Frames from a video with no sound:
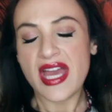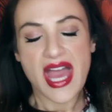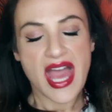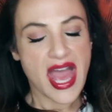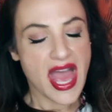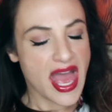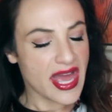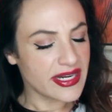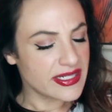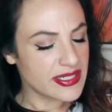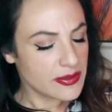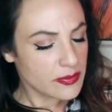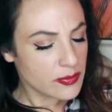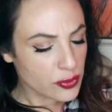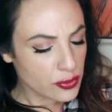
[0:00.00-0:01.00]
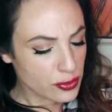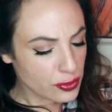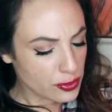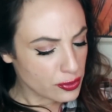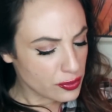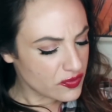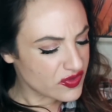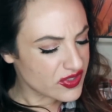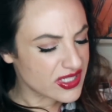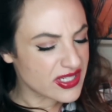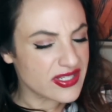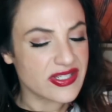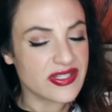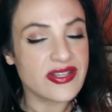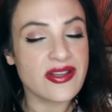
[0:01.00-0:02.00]
and it moves
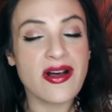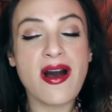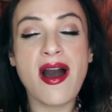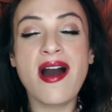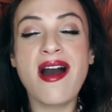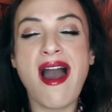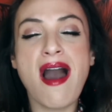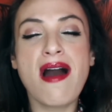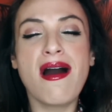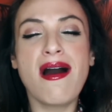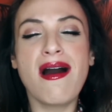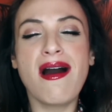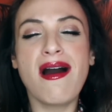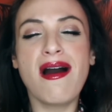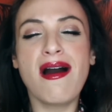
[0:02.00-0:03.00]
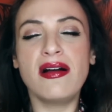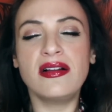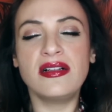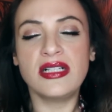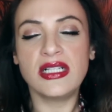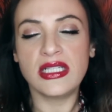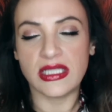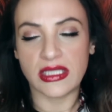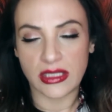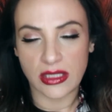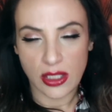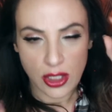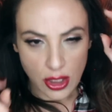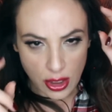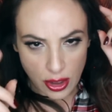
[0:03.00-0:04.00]
us all
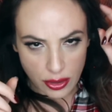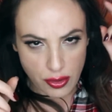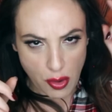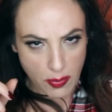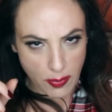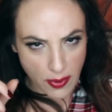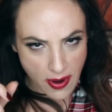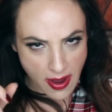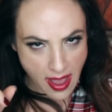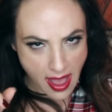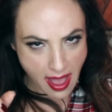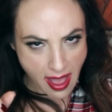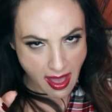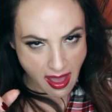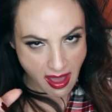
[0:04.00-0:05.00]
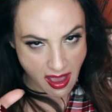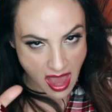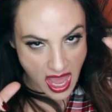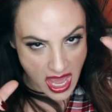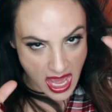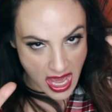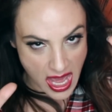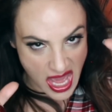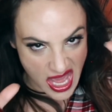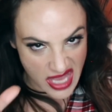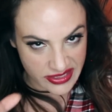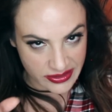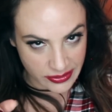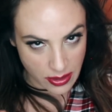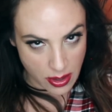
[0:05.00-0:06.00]
through prayer
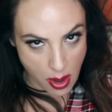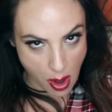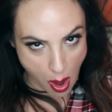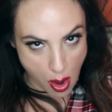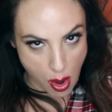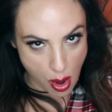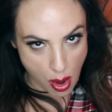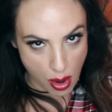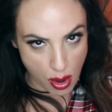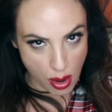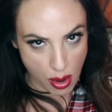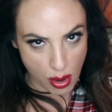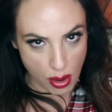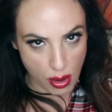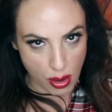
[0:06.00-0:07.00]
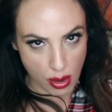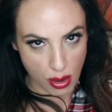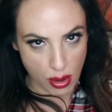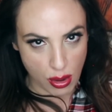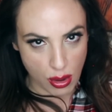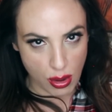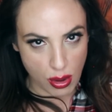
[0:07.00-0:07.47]
and hope,